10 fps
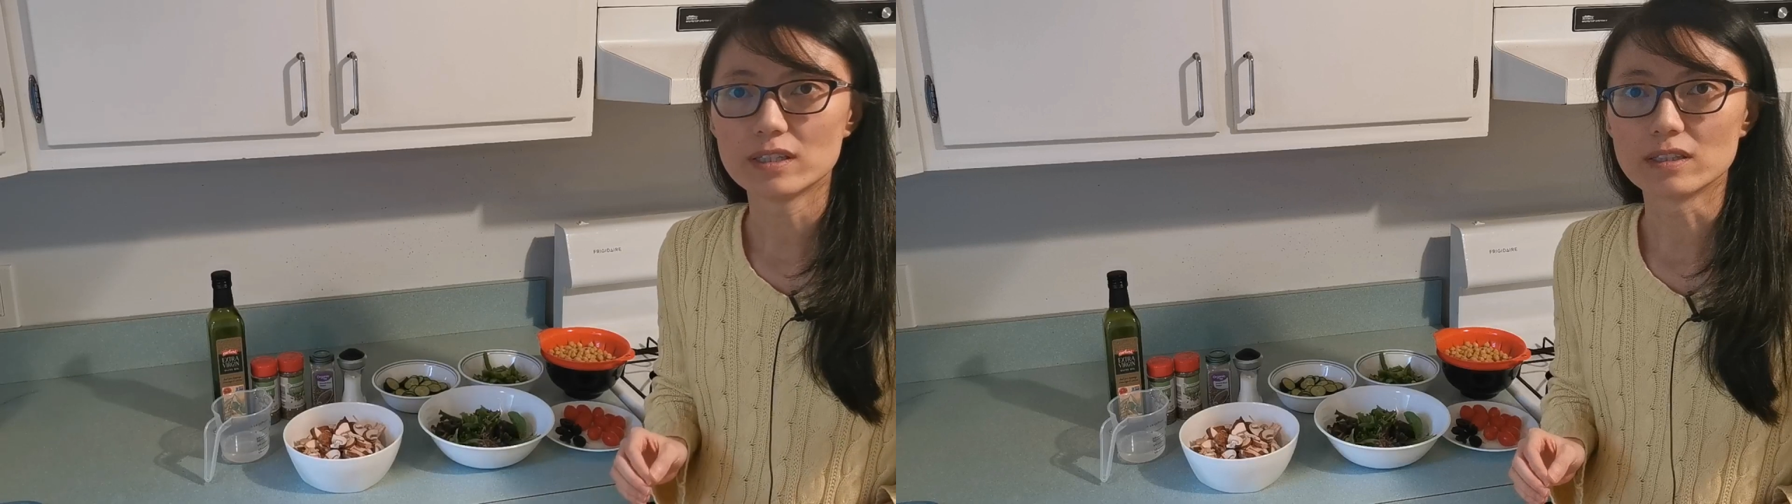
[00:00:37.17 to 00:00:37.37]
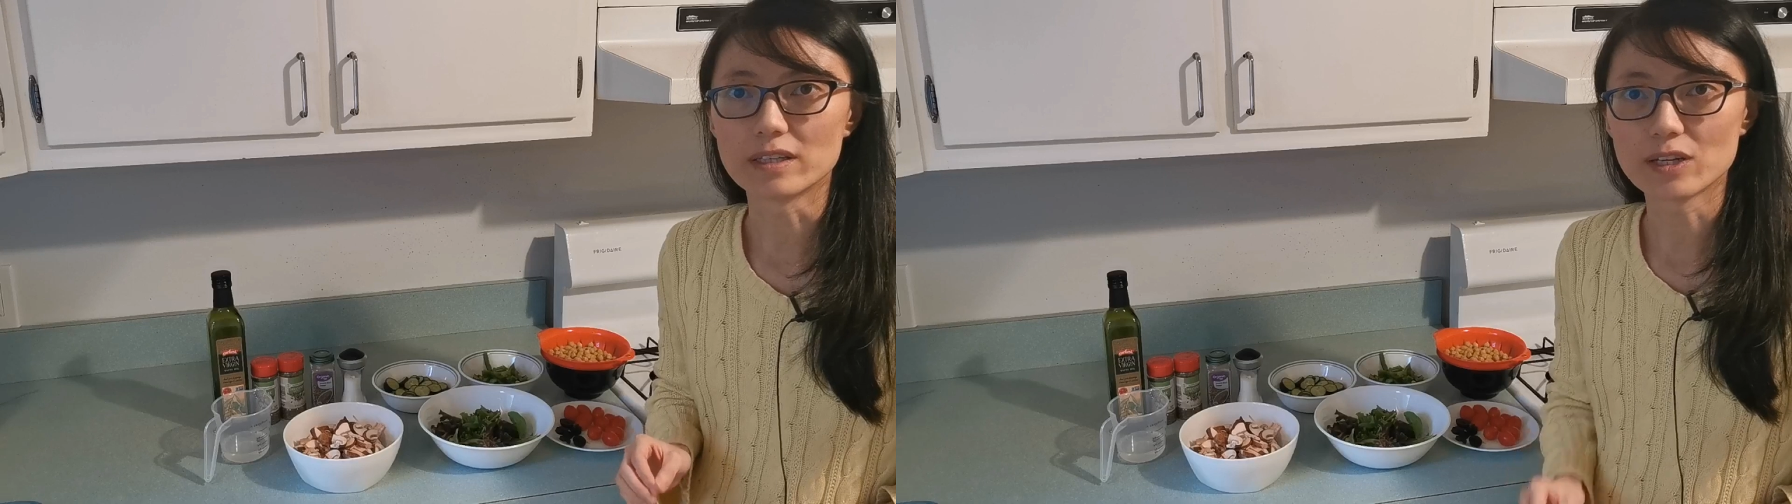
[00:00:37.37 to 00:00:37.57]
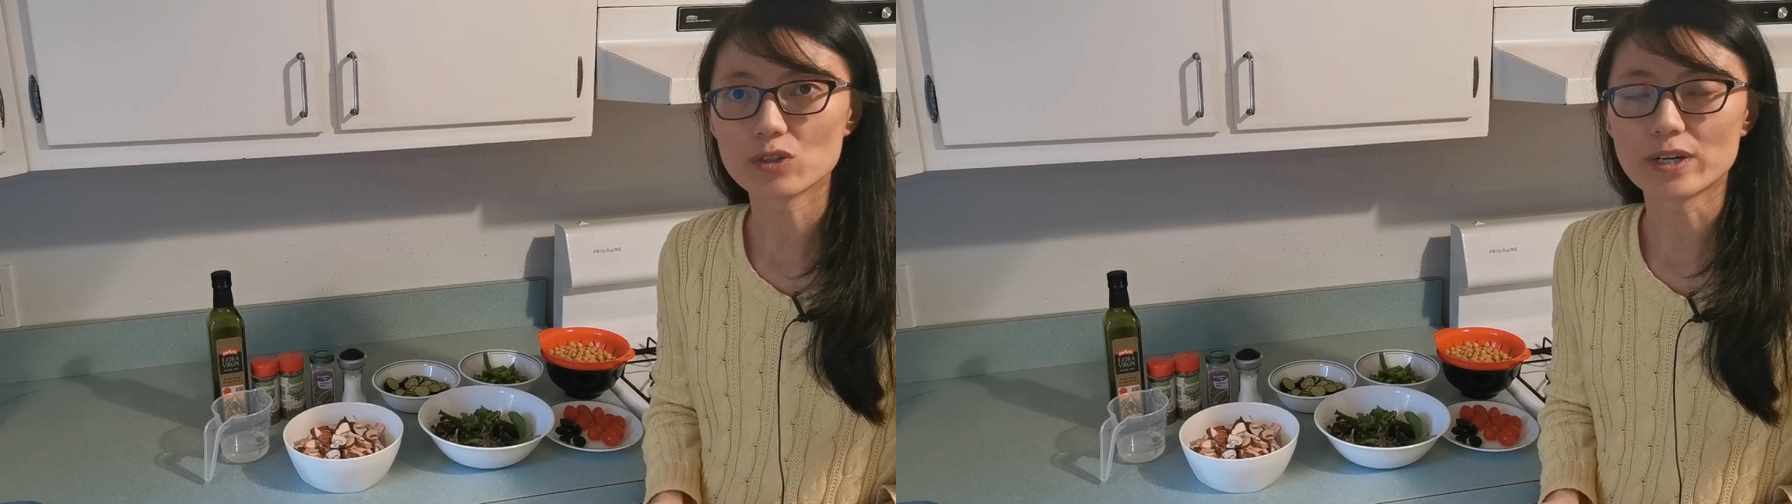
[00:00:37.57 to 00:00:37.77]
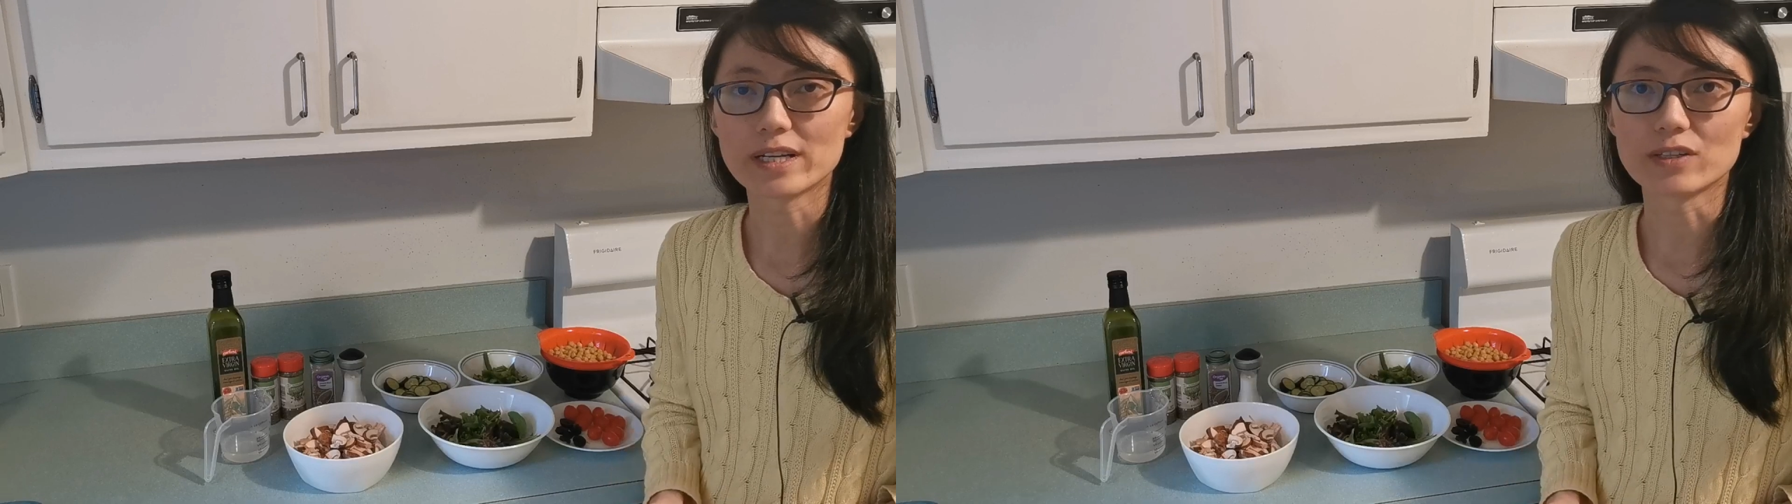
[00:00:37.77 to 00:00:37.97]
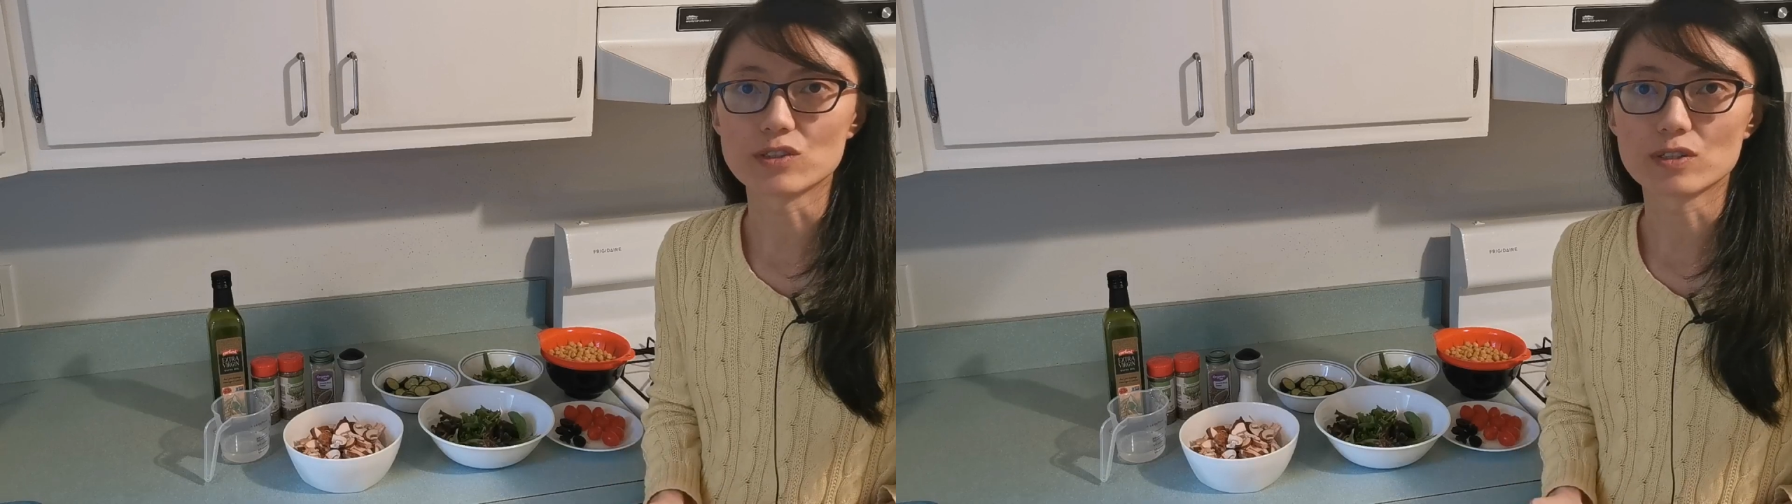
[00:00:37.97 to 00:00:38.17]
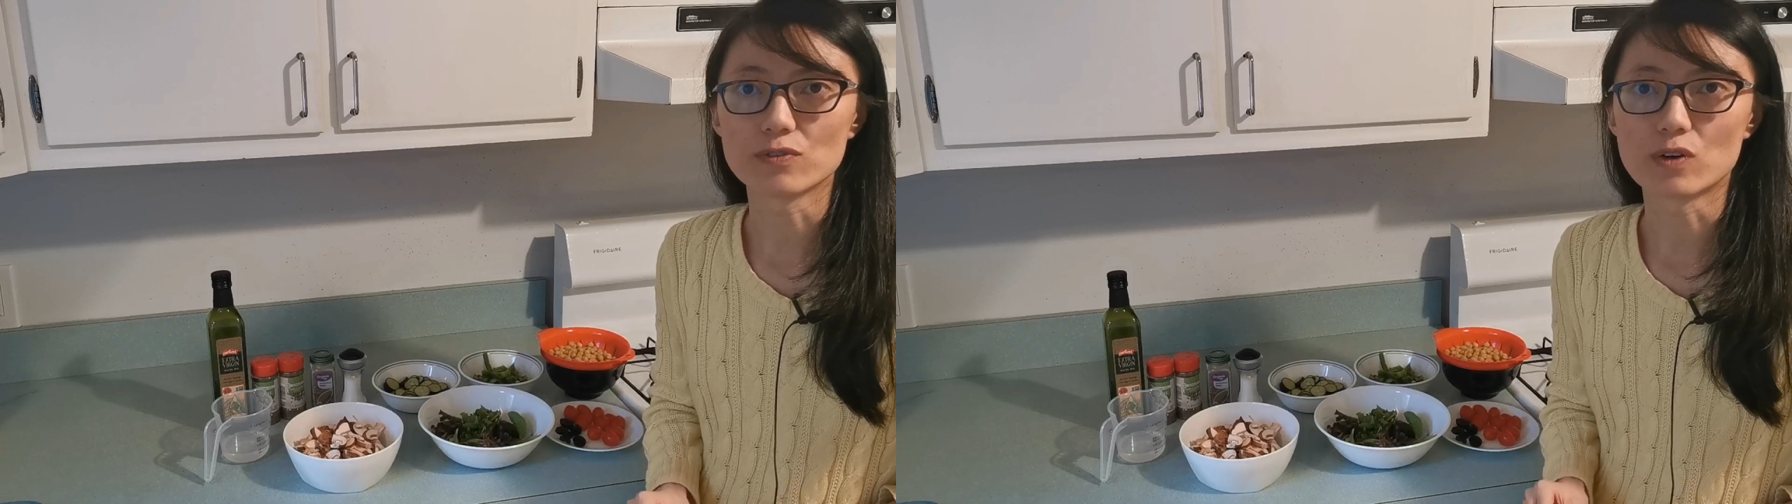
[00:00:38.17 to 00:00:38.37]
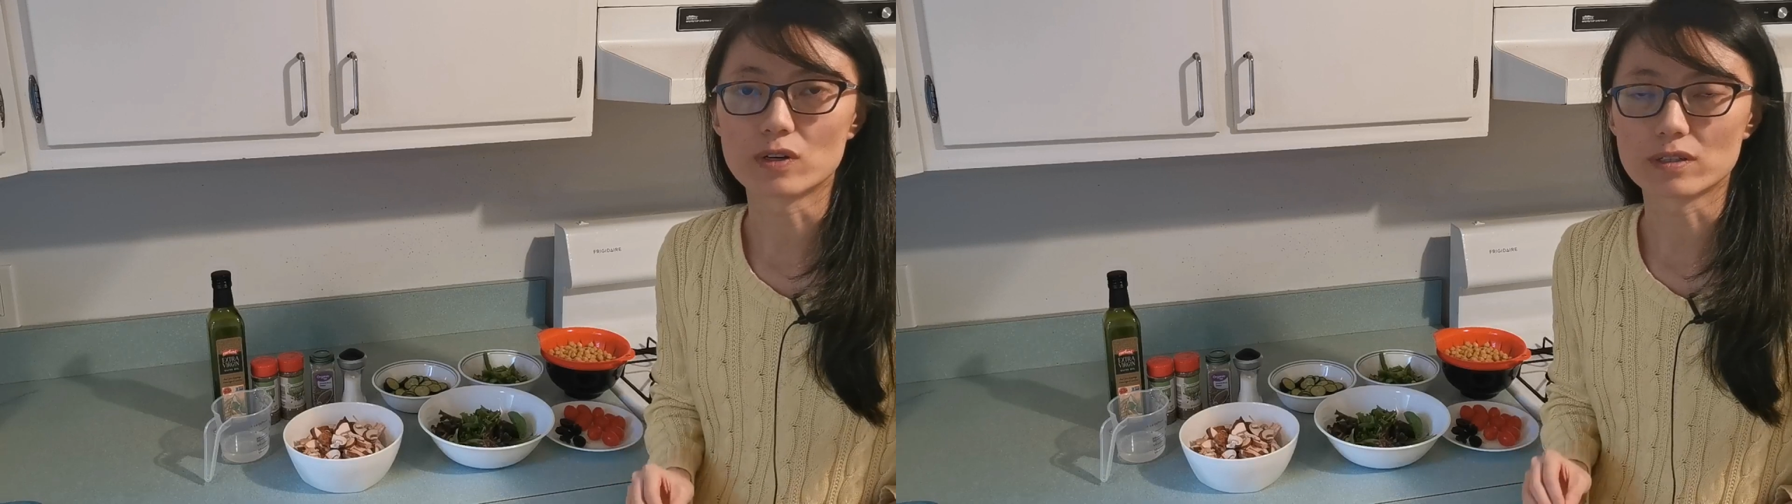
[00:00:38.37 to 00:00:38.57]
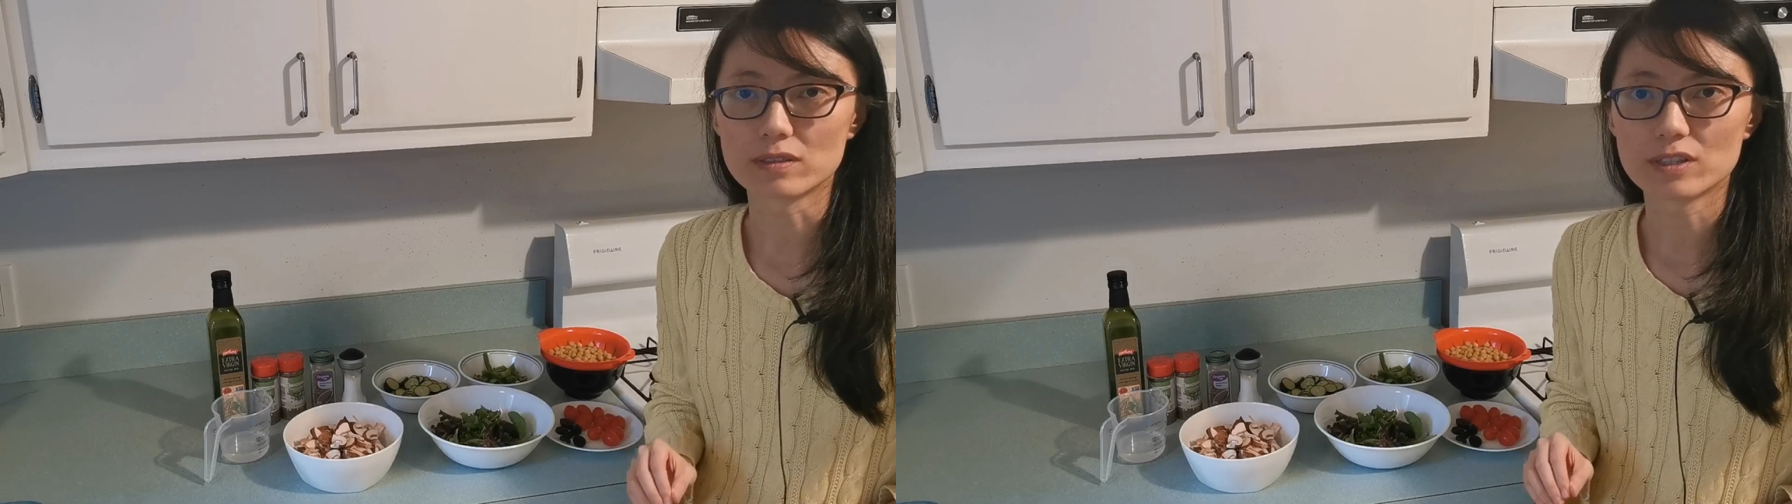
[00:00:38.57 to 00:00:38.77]
ingredients
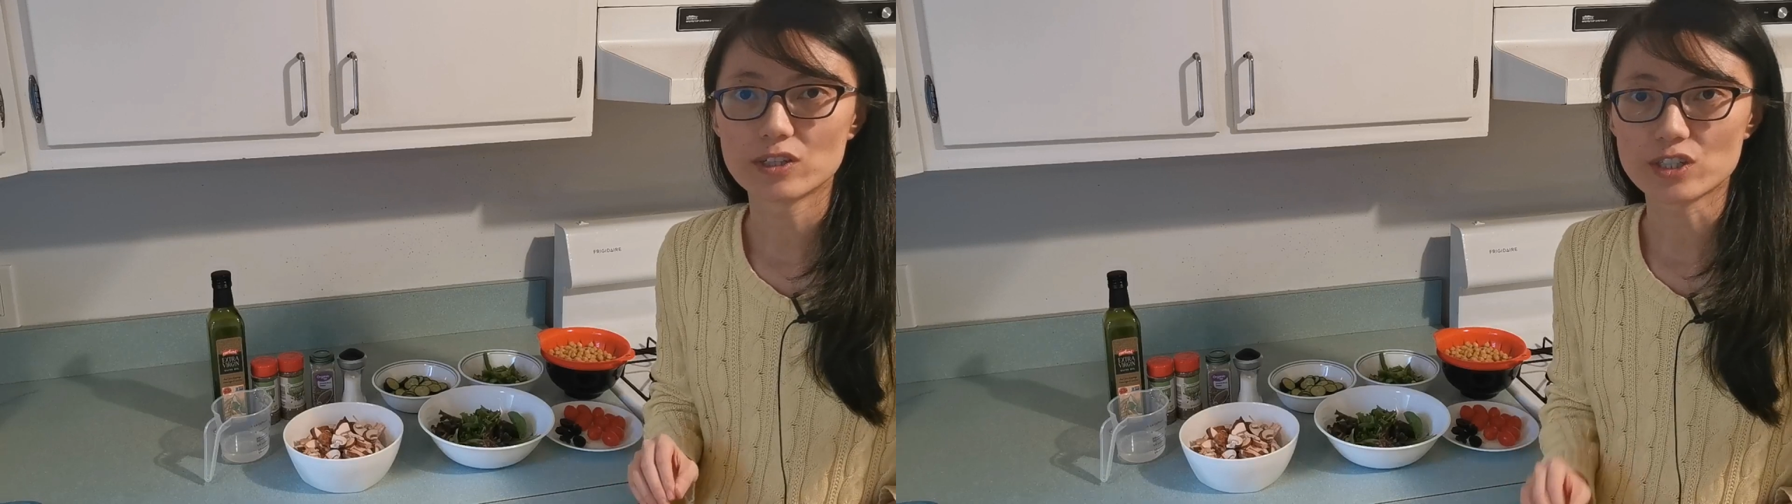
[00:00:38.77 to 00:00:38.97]
for